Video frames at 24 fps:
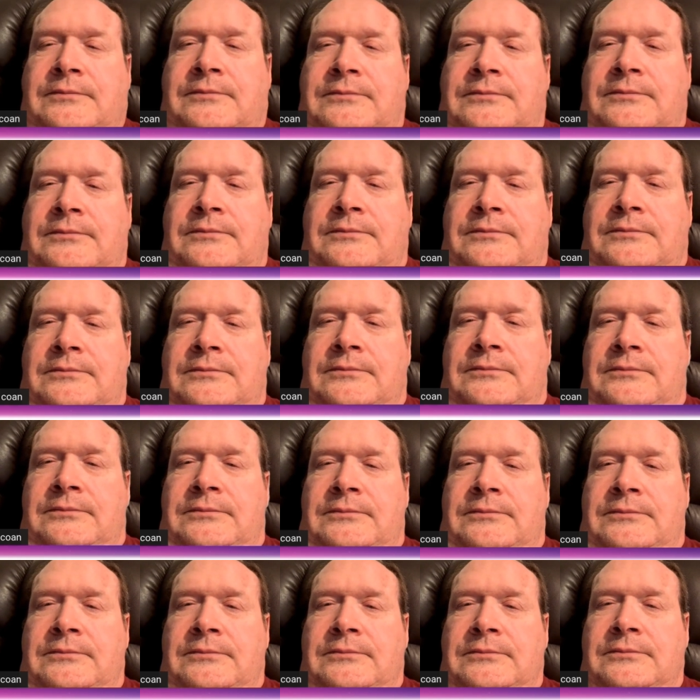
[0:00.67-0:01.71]

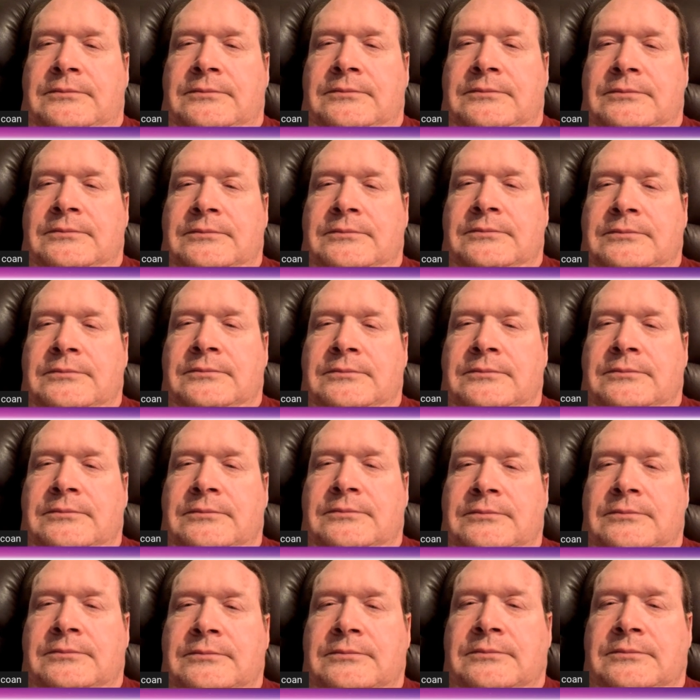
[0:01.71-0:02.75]

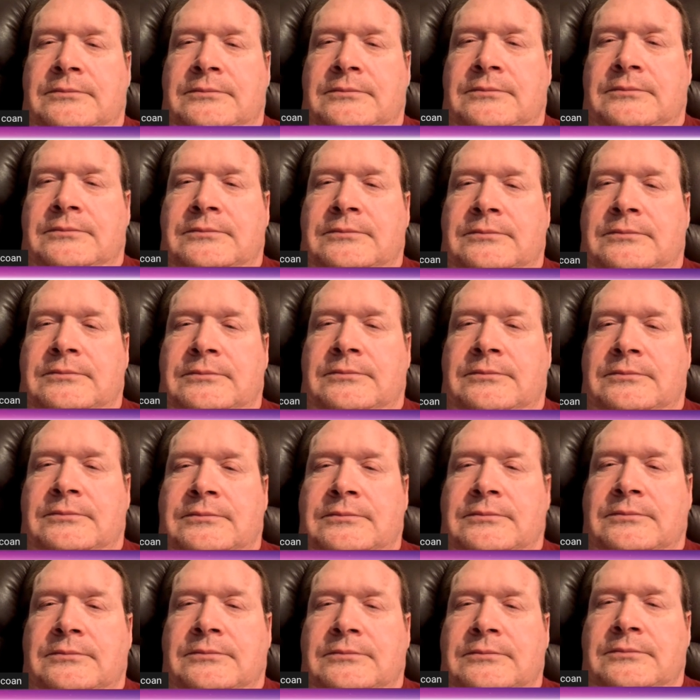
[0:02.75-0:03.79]

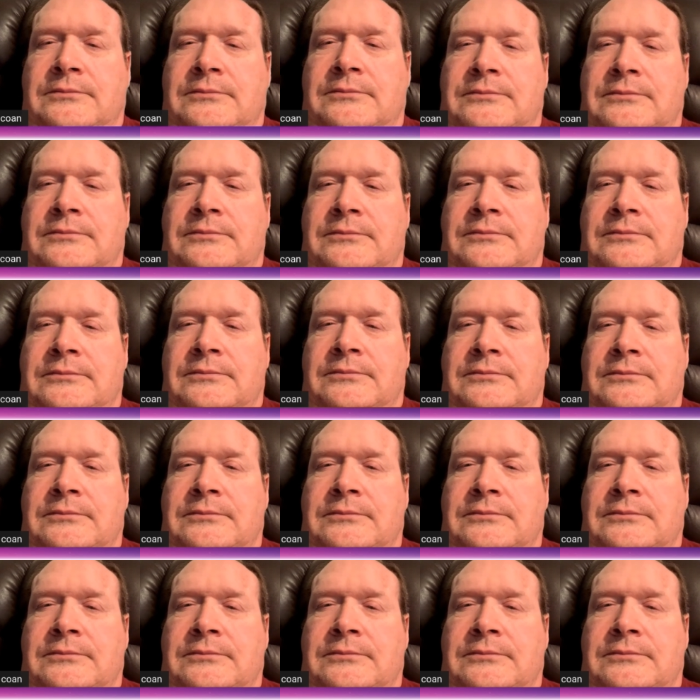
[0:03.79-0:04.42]
[no speech]